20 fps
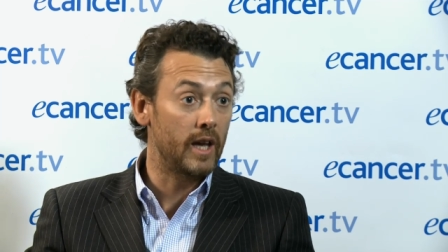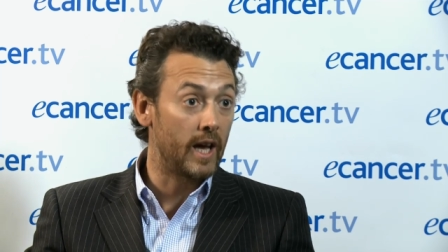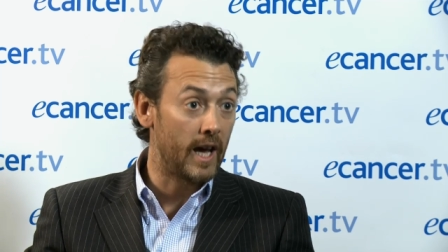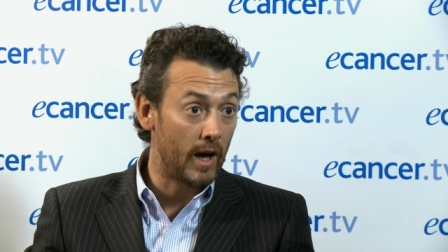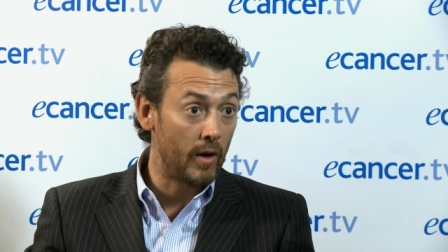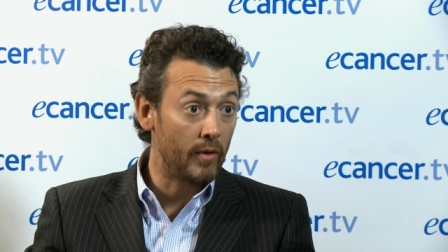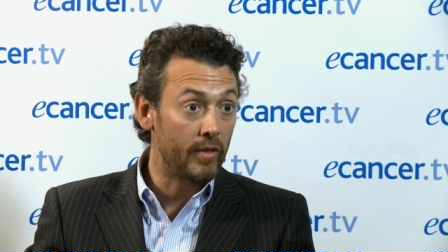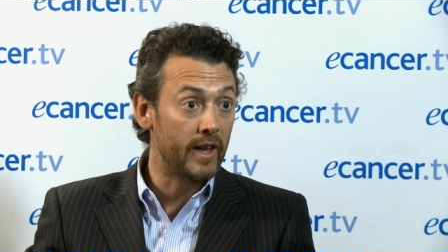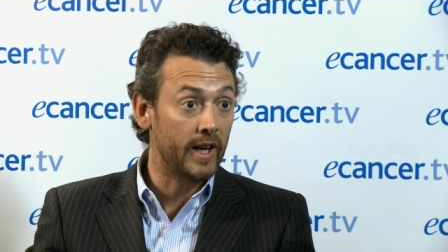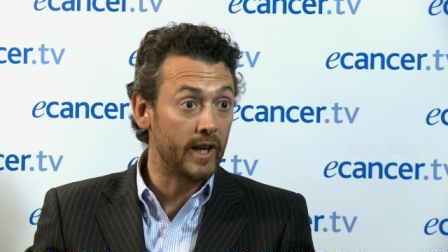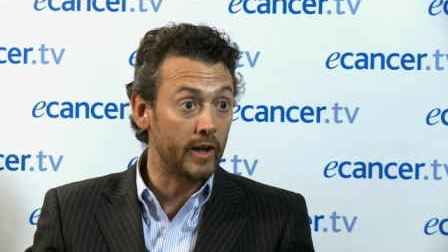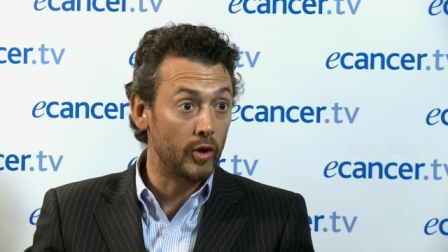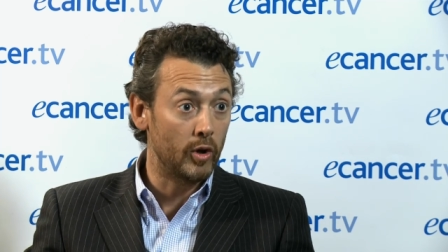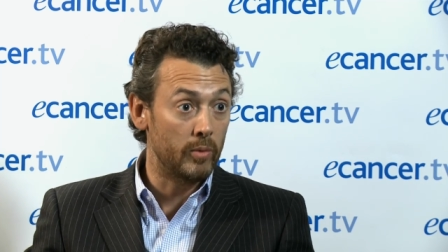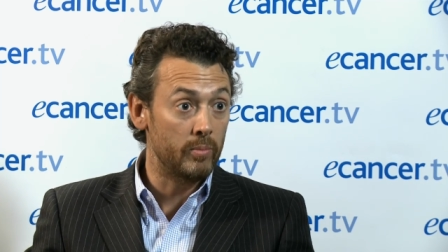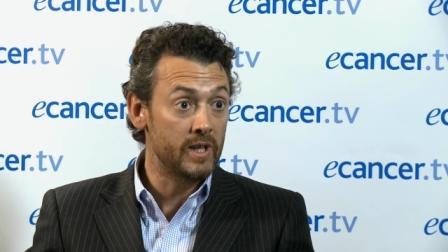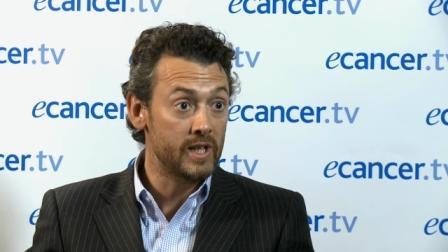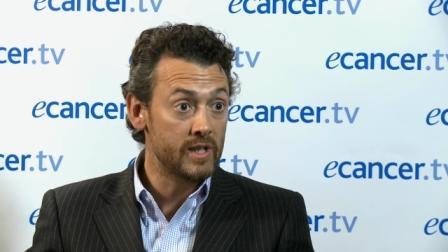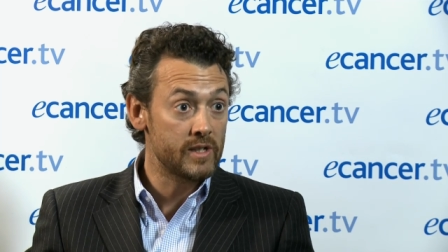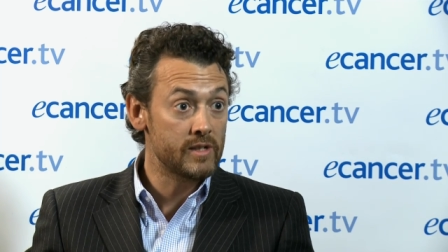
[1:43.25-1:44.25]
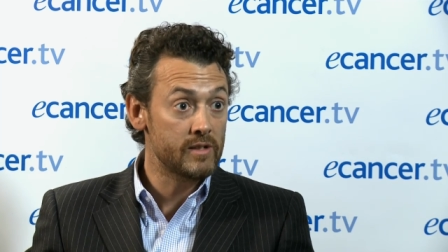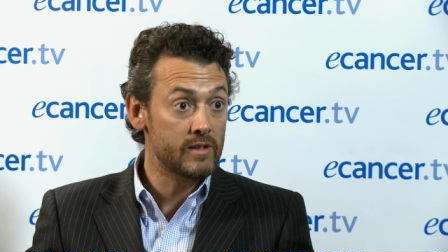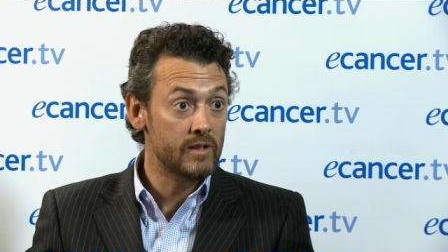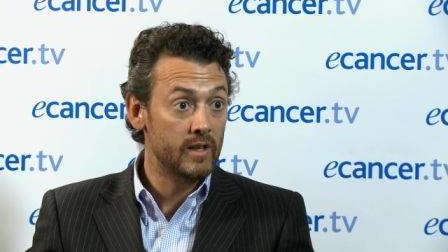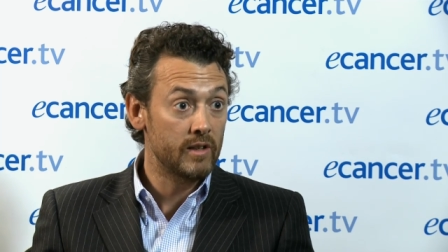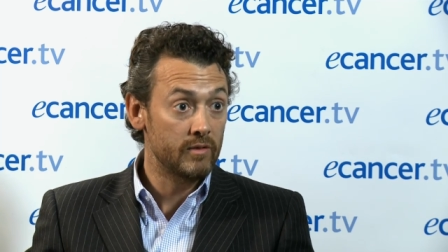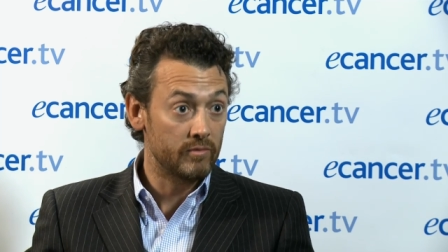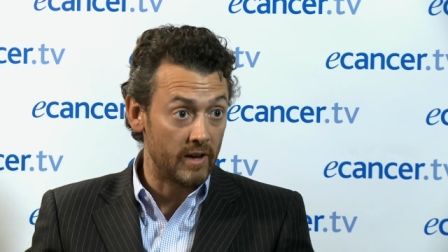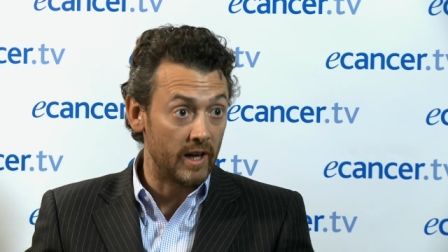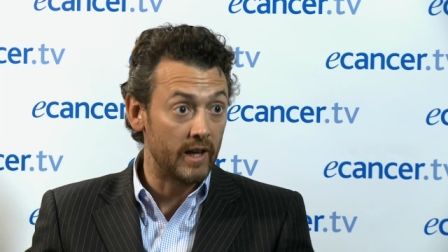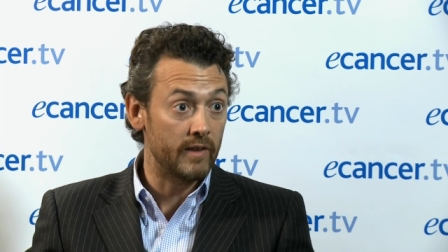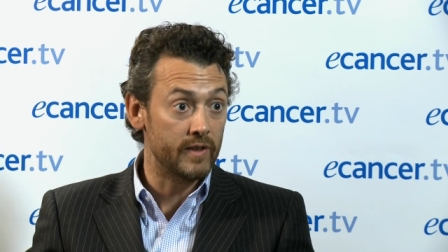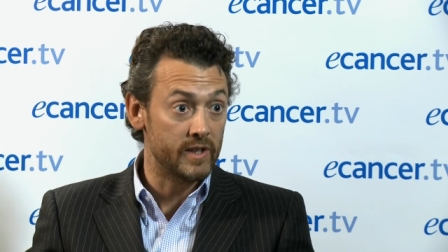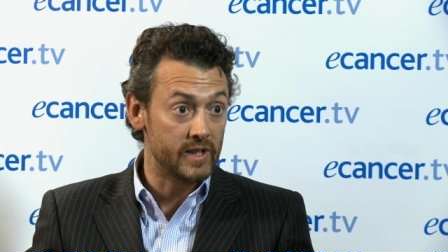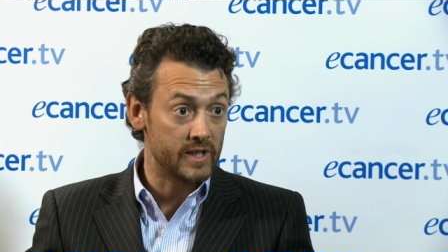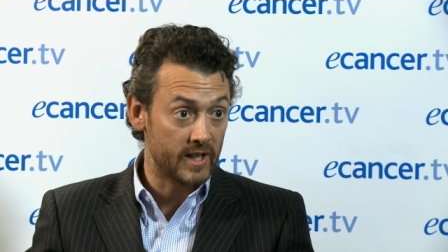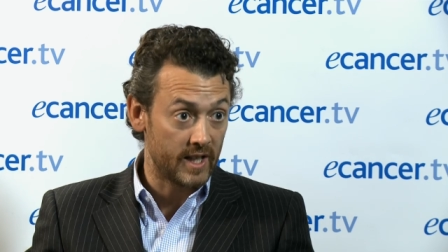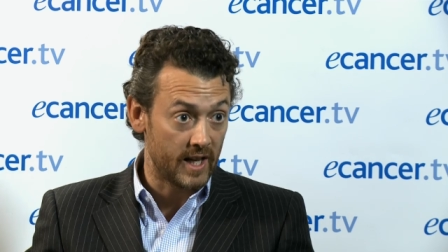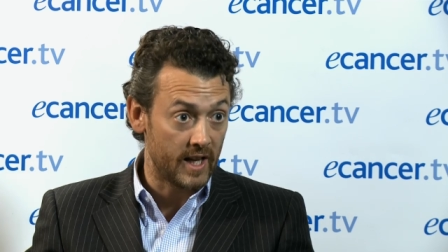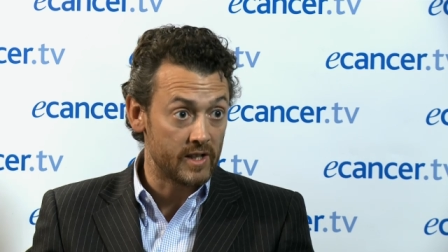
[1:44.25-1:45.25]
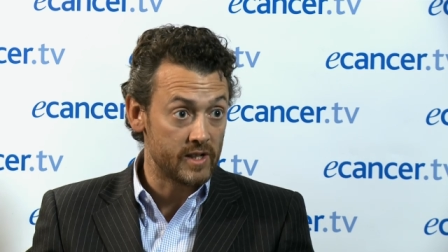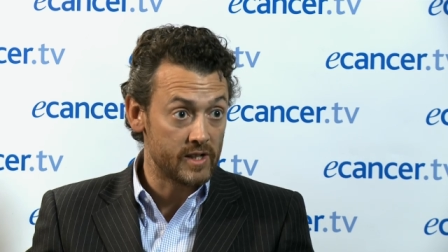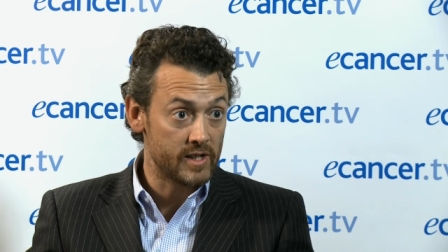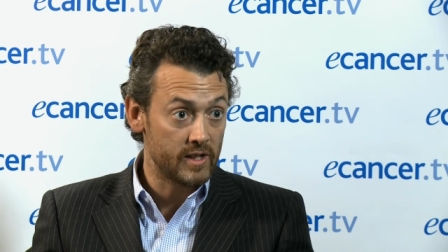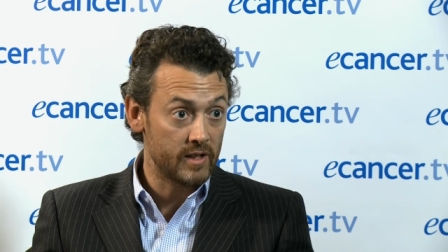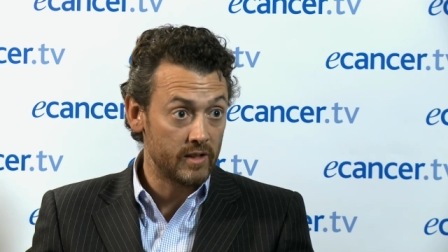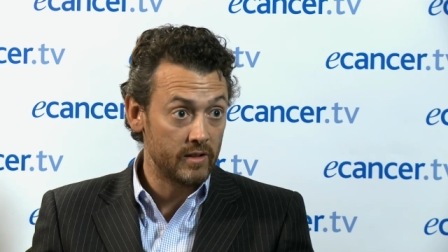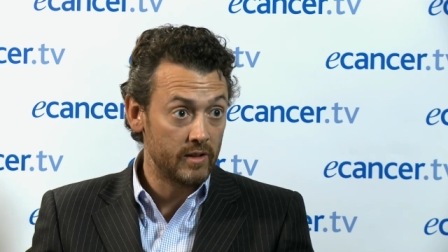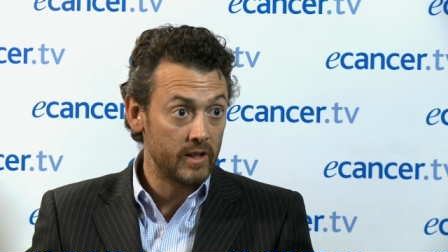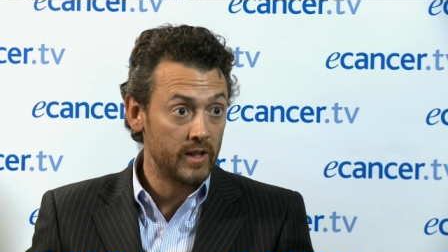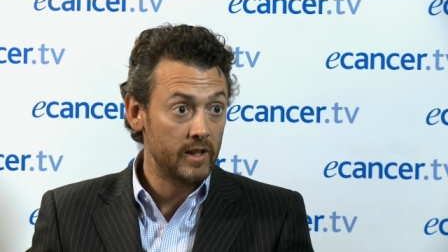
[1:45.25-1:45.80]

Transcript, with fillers: health economics, relevant to cancer,